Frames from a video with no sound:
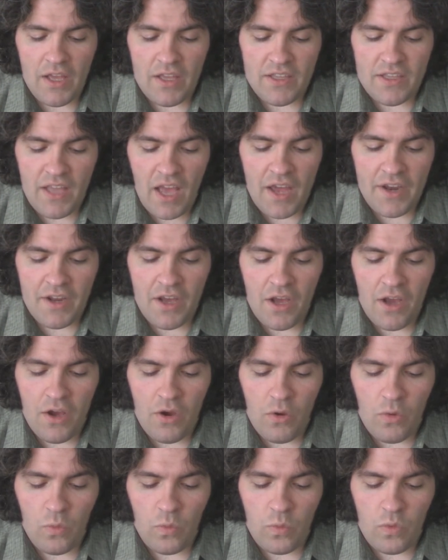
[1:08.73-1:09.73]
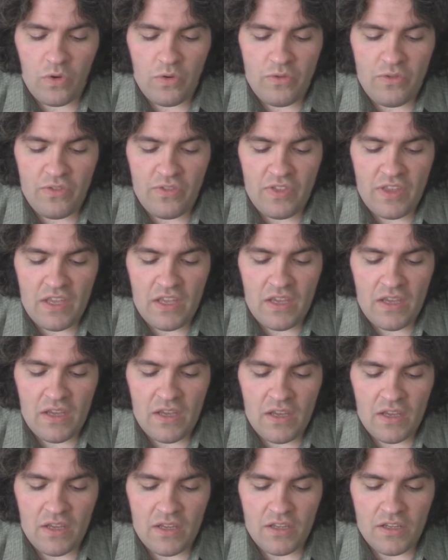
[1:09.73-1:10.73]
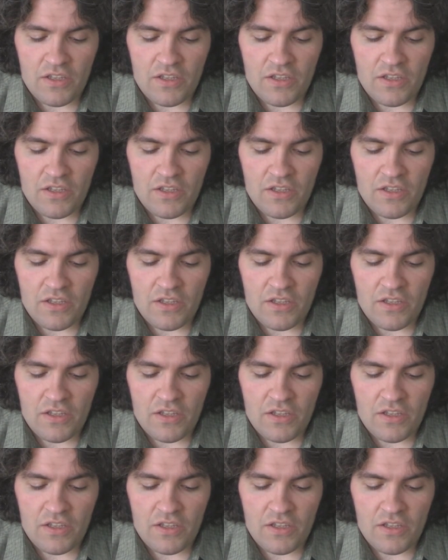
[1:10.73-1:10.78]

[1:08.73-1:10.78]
Yana Wuthi